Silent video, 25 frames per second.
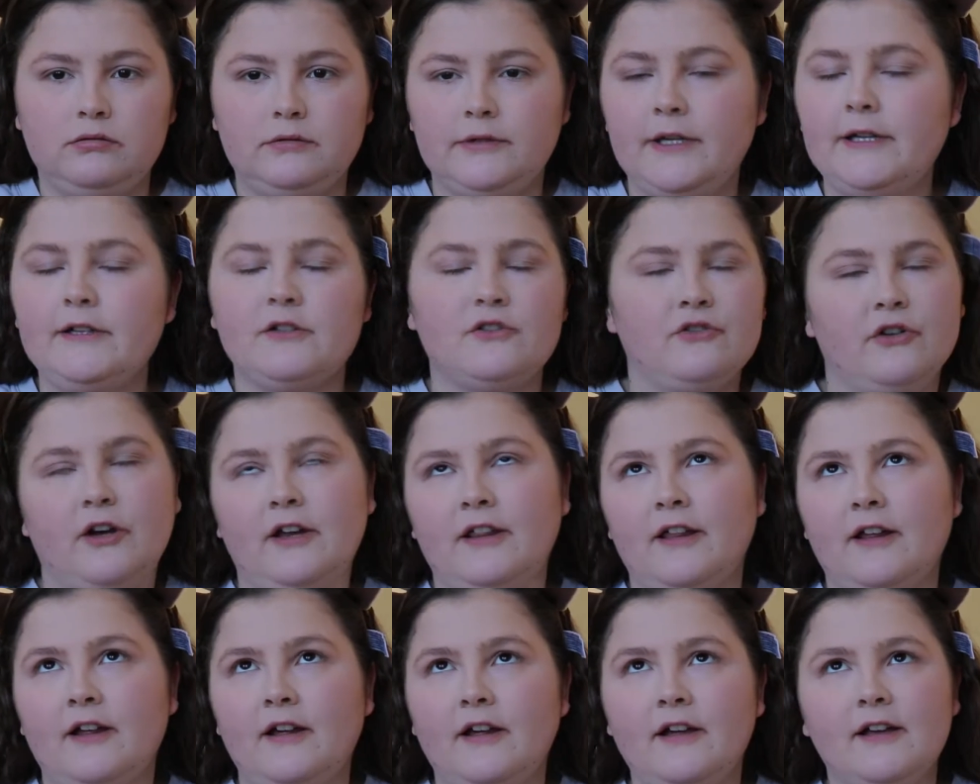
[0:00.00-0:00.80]
let's try
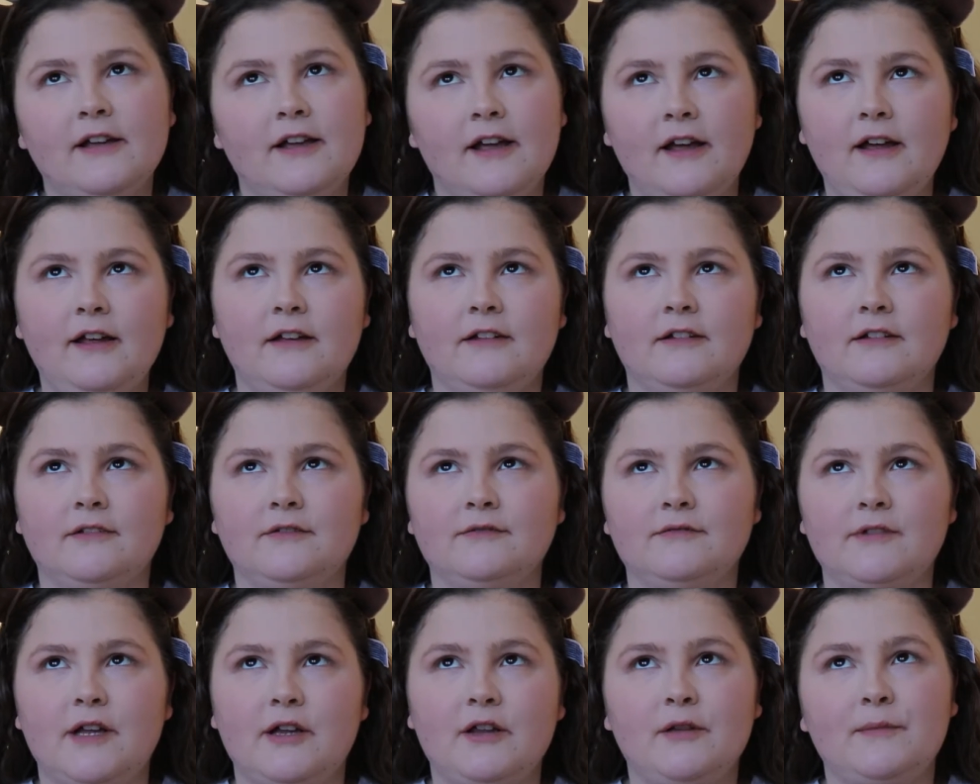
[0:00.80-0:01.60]
that again,
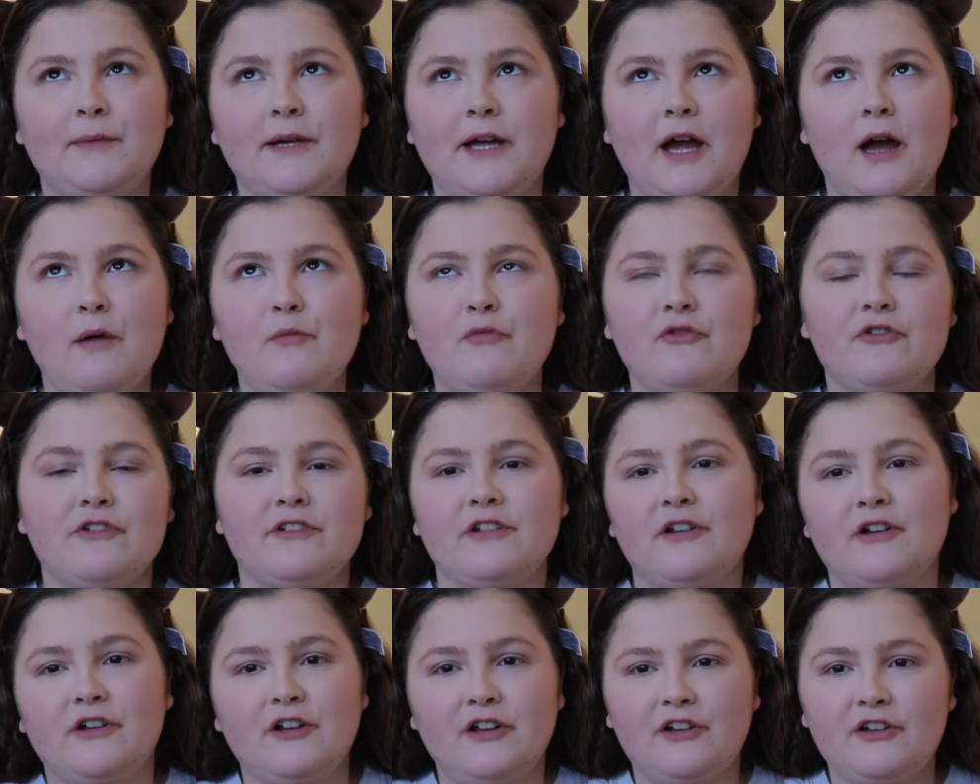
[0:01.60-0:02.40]
now that my camera
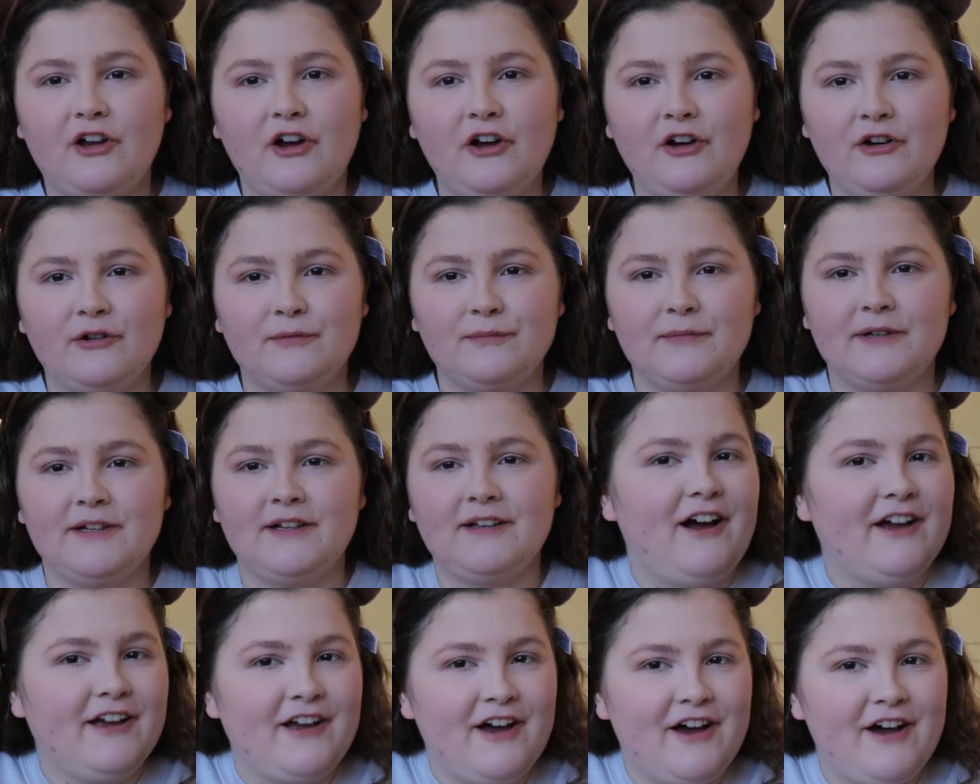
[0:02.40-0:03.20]
isn't gonna die on me.
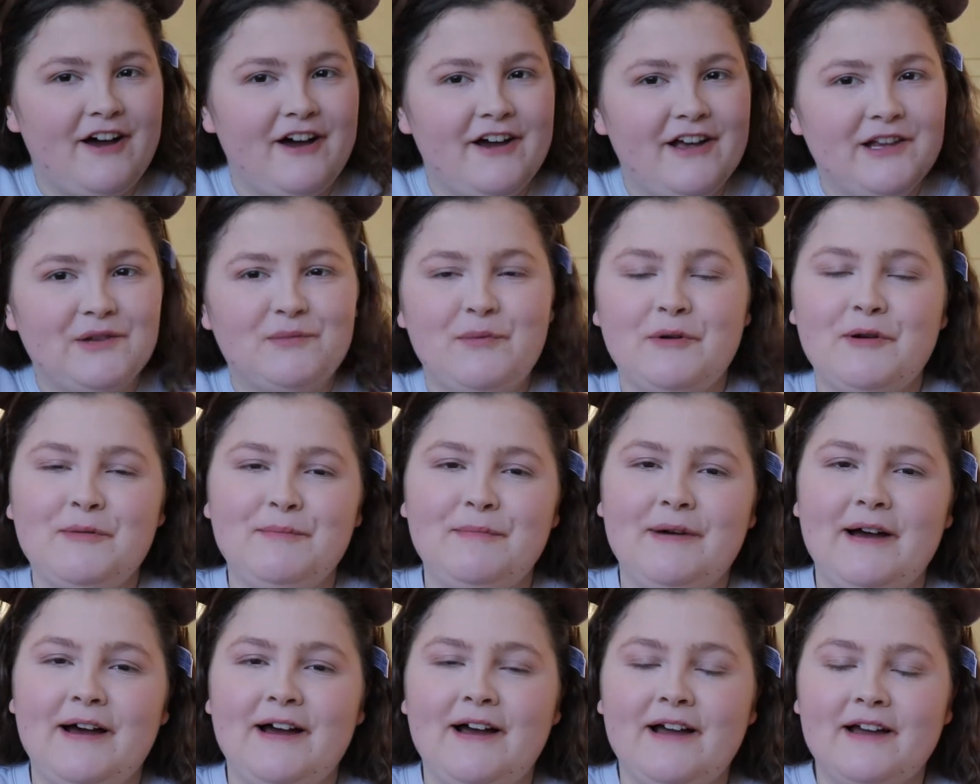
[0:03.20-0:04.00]
Hi guys, welcome
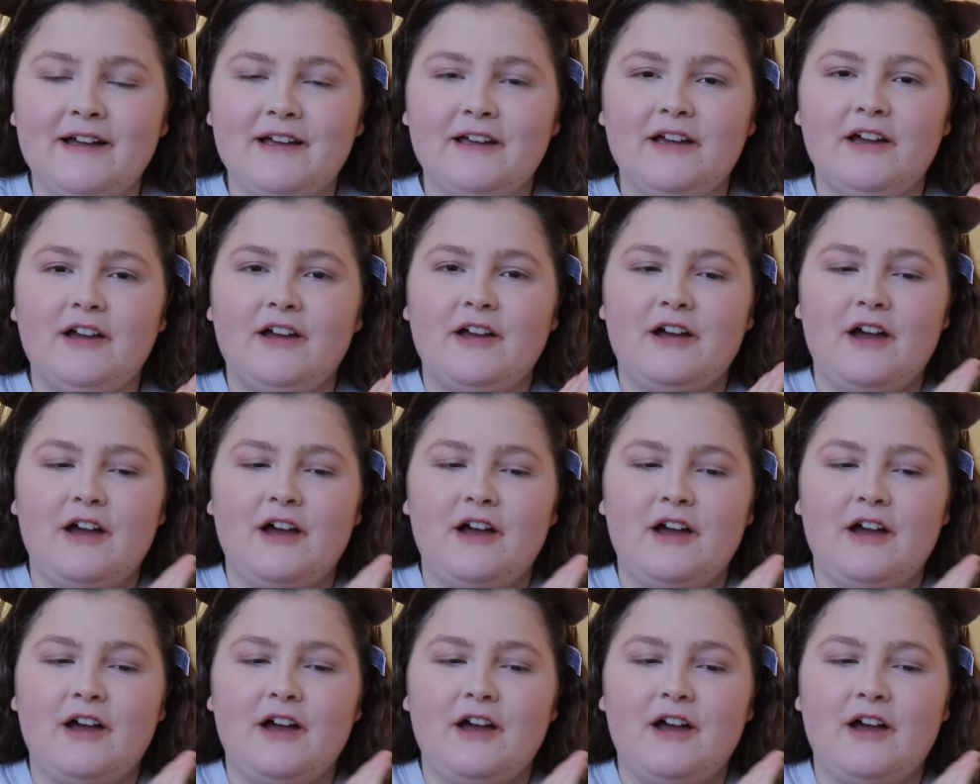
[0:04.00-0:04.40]
back.